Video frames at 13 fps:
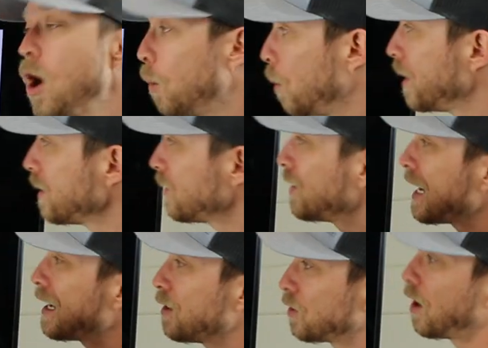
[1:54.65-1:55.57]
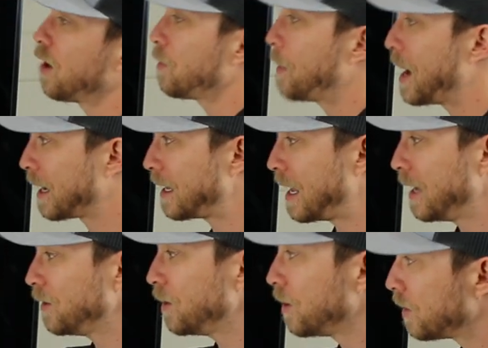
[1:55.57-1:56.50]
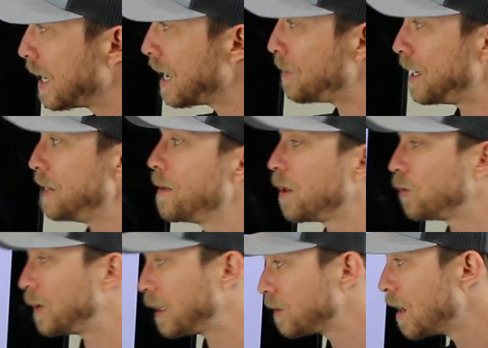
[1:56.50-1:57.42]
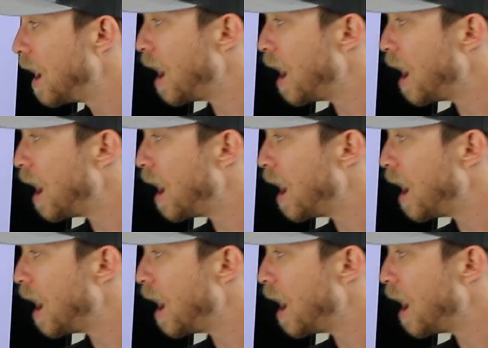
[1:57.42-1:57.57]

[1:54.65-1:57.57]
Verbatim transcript: Well, this is like a starter pack. You enter your name and email address.